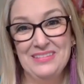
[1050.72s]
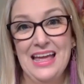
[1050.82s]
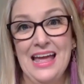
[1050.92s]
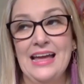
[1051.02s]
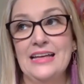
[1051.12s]

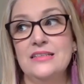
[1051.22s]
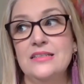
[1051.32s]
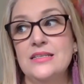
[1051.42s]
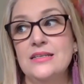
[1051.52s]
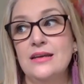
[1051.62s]
and
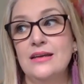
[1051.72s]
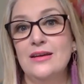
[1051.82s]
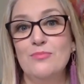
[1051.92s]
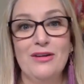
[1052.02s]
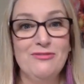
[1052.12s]

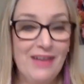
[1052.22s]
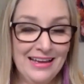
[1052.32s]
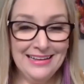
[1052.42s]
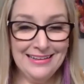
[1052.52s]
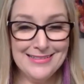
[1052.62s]
my
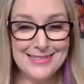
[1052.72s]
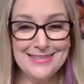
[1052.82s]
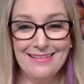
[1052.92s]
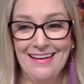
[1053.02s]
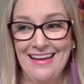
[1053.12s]
failings
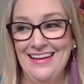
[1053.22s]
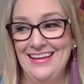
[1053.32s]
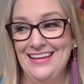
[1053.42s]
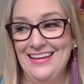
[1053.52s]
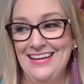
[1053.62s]

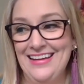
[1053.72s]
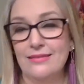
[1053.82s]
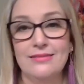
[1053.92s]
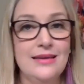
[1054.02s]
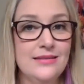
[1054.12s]
and
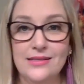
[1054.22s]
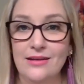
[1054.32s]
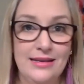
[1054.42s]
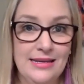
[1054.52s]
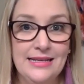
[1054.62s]
the things that
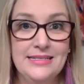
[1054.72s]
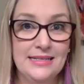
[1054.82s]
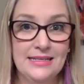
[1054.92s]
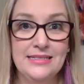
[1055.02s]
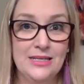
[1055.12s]
I need
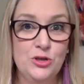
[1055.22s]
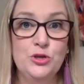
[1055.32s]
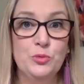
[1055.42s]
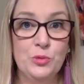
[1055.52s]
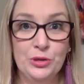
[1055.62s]
to
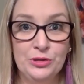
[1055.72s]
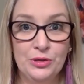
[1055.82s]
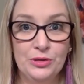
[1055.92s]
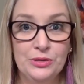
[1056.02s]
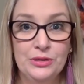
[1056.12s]
continue to work
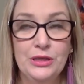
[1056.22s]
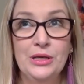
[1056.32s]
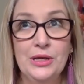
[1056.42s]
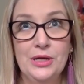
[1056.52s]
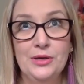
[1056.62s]
on,
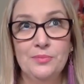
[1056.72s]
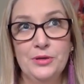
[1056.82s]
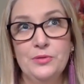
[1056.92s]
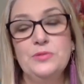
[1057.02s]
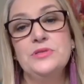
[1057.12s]

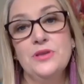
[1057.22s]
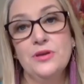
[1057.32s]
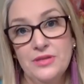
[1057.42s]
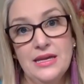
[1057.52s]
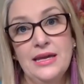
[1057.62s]
but
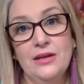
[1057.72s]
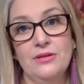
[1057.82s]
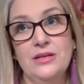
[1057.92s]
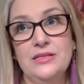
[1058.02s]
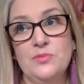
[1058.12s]
also the
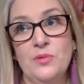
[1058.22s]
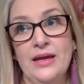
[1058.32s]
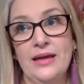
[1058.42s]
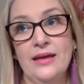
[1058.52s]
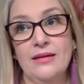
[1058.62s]
areas
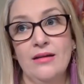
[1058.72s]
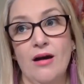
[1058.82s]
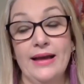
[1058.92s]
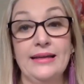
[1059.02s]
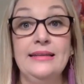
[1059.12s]
where
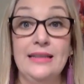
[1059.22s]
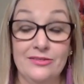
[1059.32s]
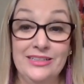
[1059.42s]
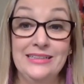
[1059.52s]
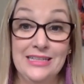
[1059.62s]
I can
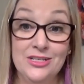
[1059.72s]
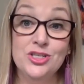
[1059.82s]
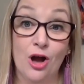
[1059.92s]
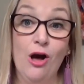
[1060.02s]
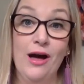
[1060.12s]
lovingly
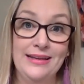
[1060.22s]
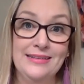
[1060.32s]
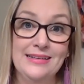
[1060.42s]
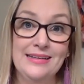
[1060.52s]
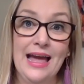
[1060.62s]

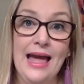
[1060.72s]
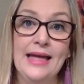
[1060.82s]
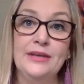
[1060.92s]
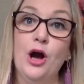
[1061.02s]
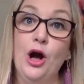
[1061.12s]
shine
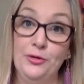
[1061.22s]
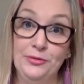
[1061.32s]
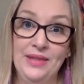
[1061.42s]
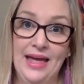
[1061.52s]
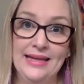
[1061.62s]
and
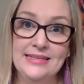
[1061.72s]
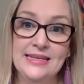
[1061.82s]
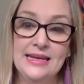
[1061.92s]
own that.